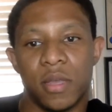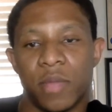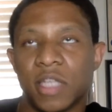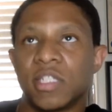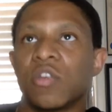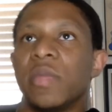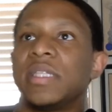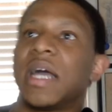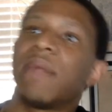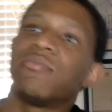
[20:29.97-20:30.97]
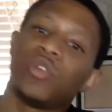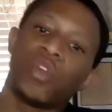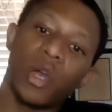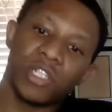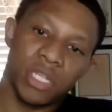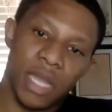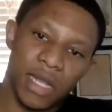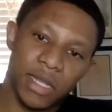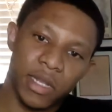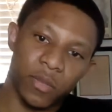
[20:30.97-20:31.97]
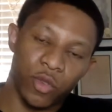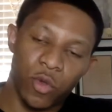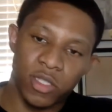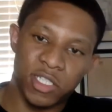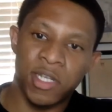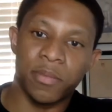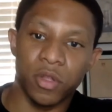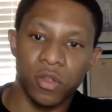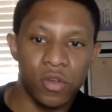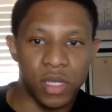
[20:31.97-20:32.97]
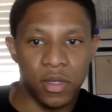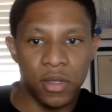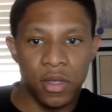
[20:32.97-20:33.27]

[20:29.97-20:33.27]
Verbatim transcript: Because there's gonna be times where you question your identity, where you question your belonging.